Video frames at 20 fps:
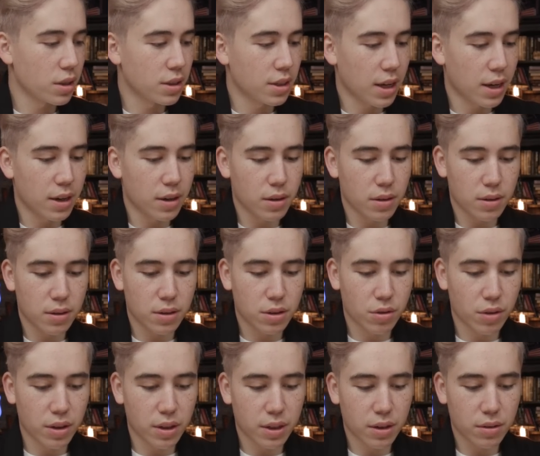Is that it? Is
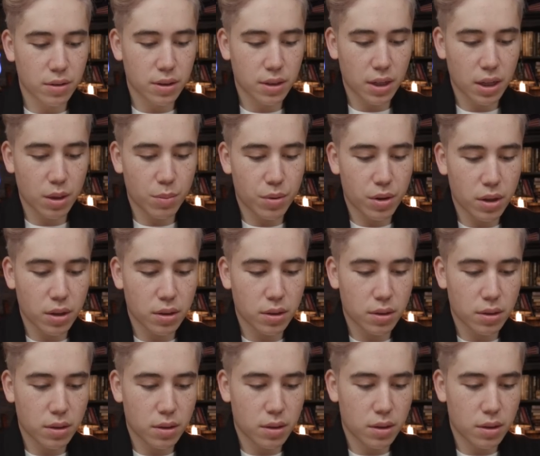there anything else inside the box?